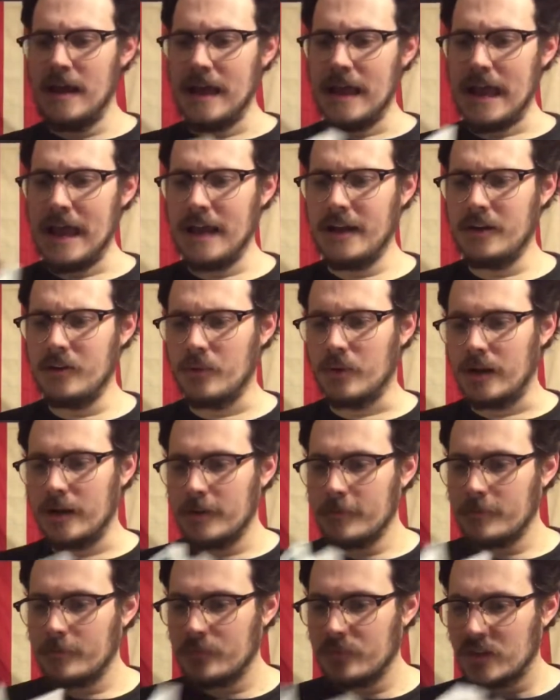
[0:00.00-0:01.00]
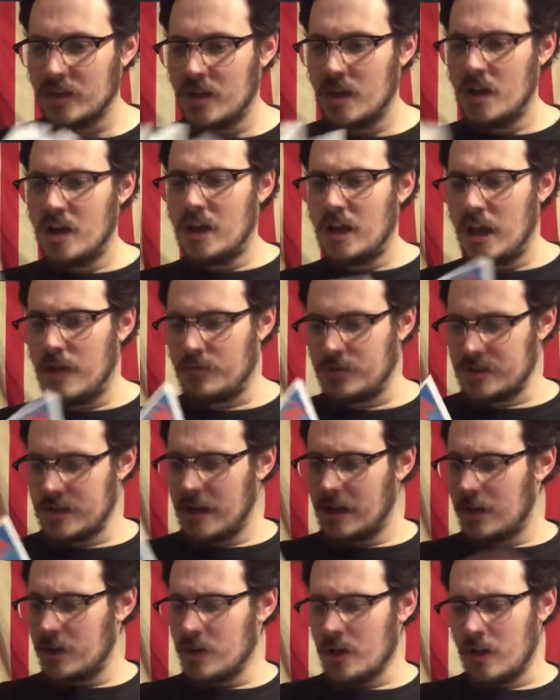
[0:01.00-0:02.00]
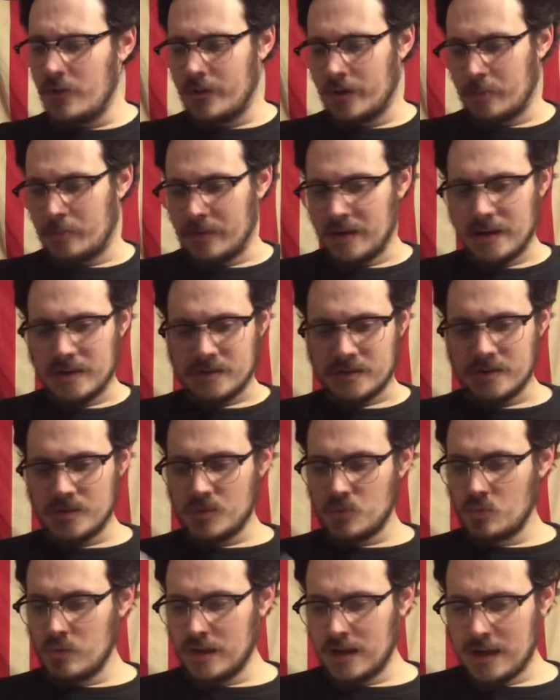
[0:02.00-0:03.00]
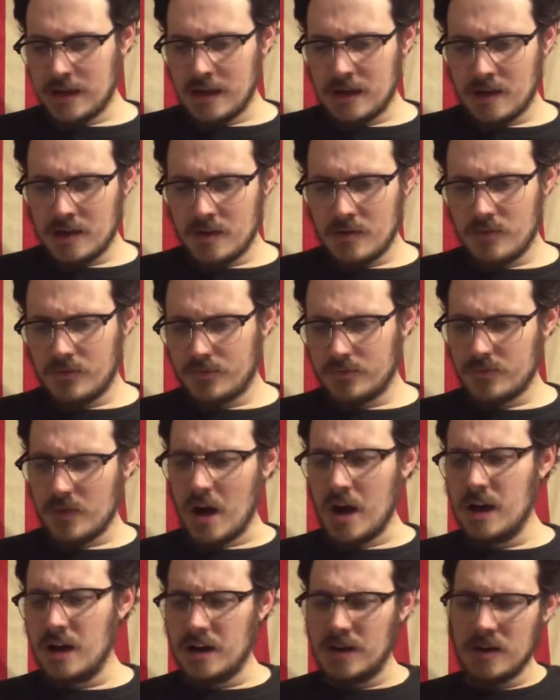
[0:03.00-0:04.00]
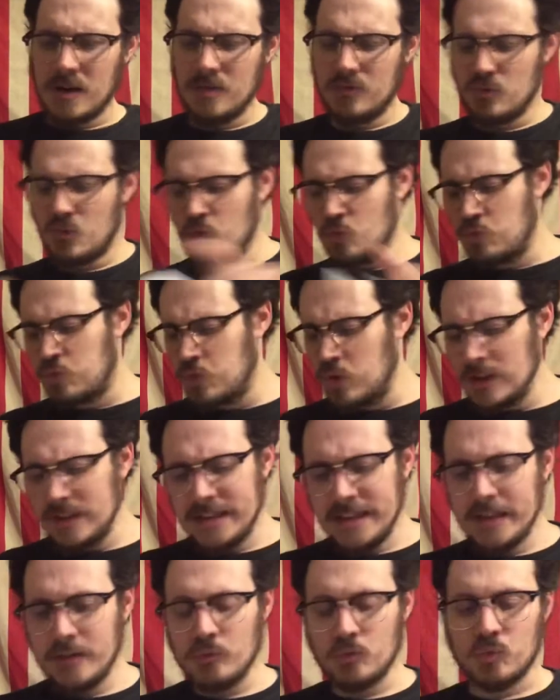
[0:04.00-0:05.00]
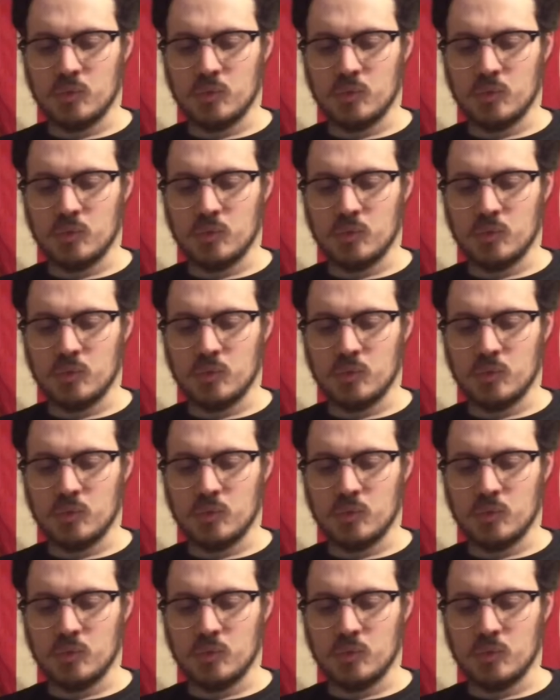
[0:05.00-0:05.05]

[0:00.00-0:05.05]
Anyway, if we take another passage, we have a really,